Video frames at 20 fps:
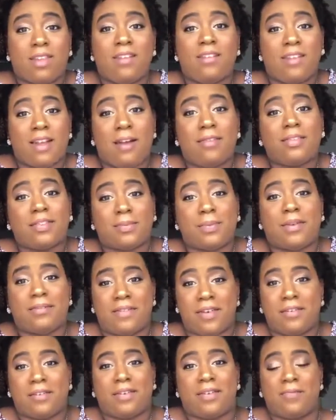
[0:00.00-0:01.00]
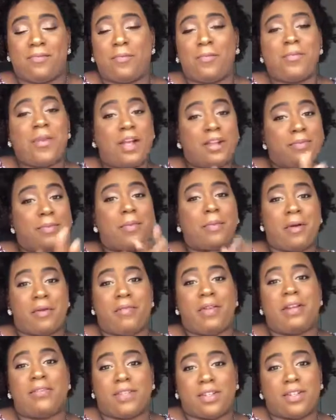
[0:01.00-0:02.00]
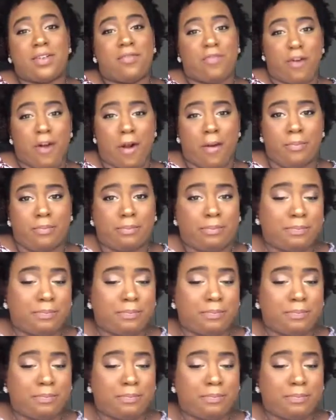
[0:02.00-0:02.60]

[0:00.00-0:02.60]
that was my favorite. That's been my favorite so far.